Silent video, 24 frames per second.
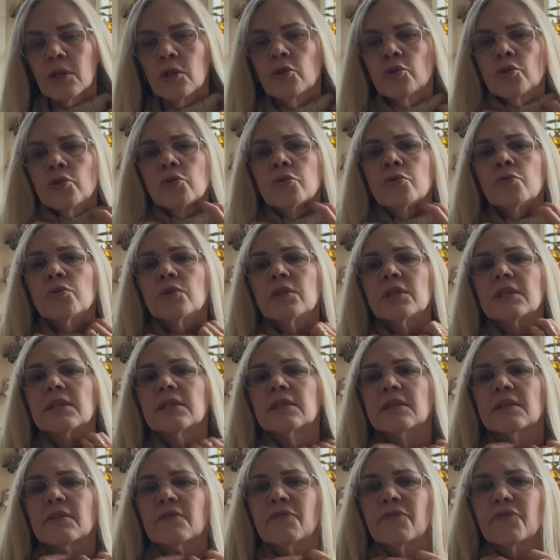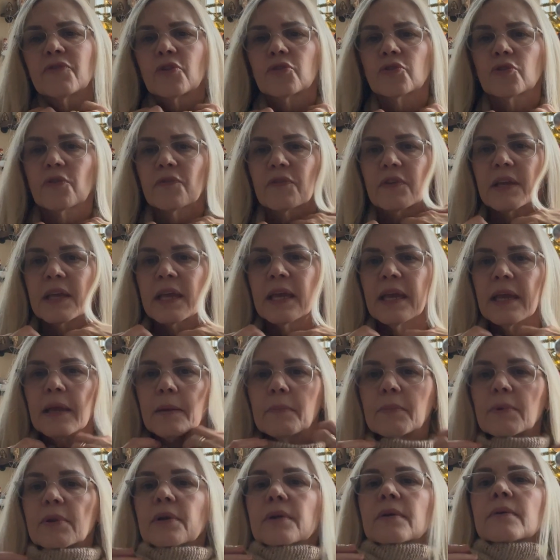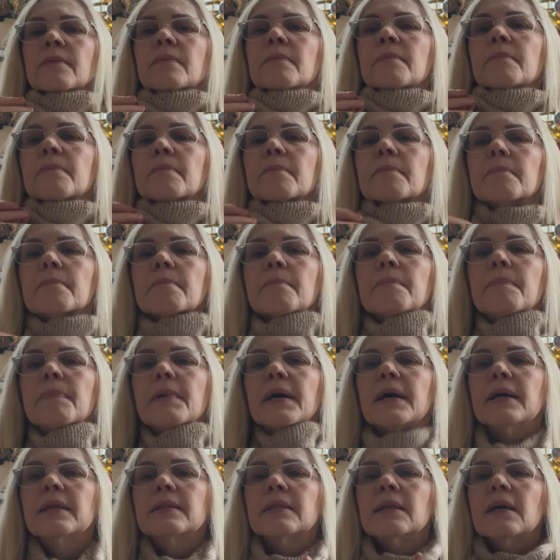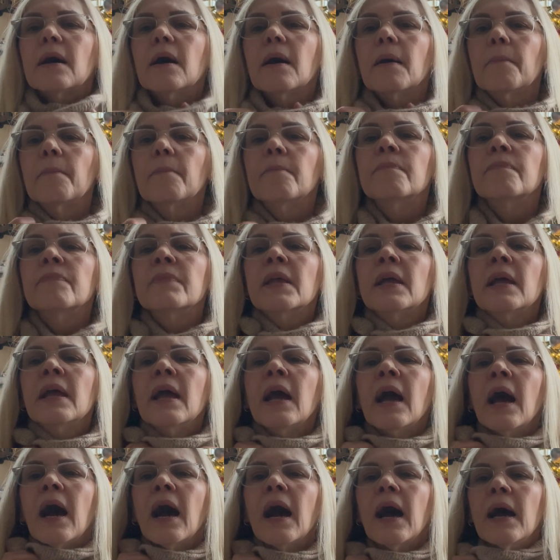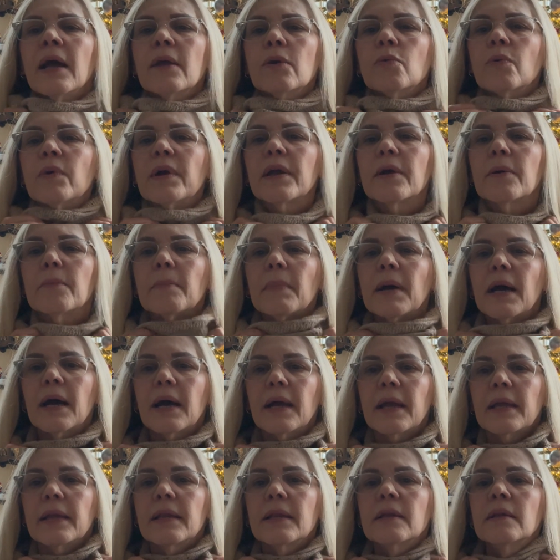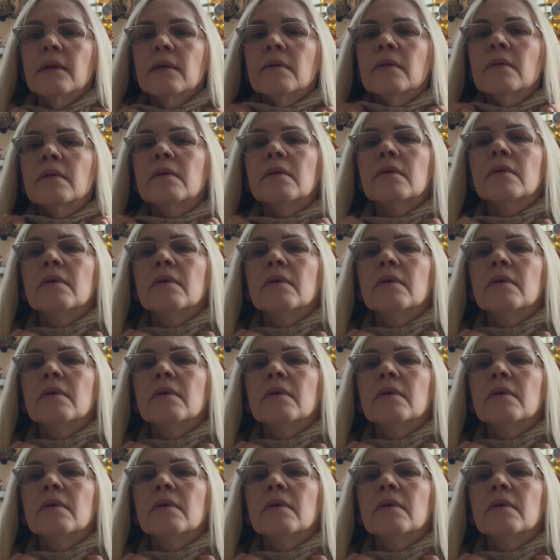do this in front of a camera, but I wear mine